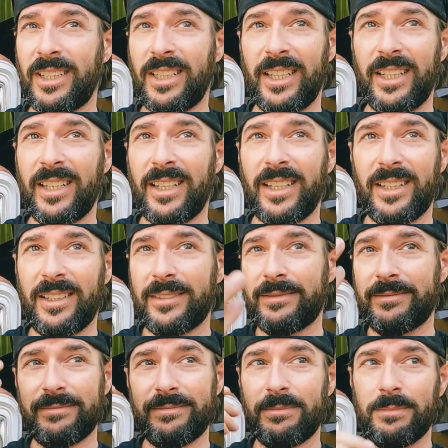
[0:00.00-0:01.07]
cleaning
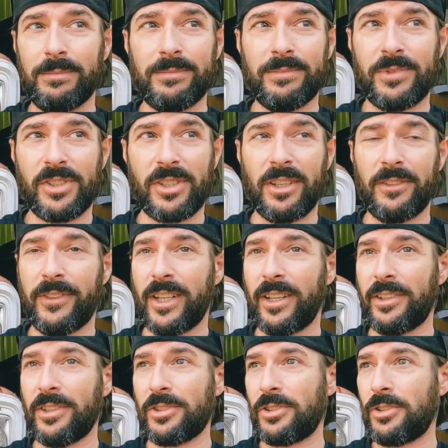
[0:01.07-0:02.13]
out stuff
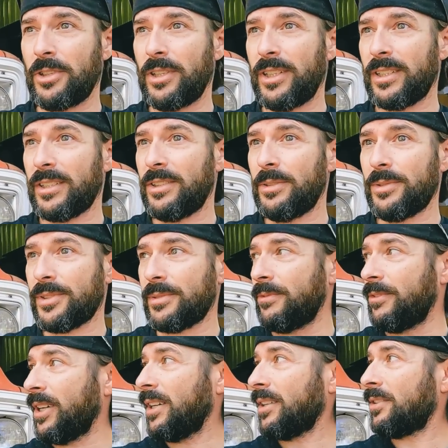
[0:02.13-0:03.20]
out of this truck, doing
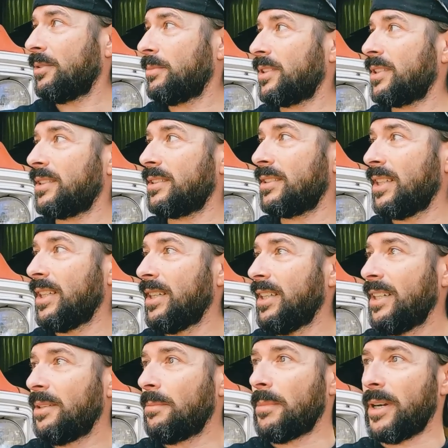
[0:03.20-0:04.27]
some vacuuming,
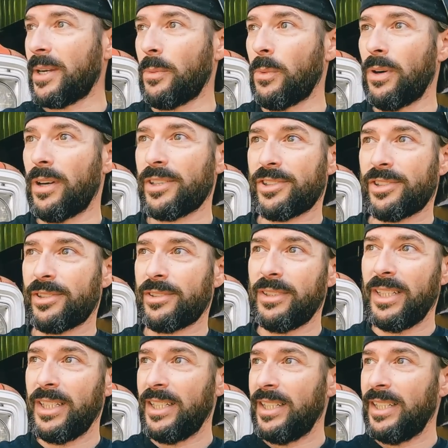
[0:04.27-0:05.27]
might wash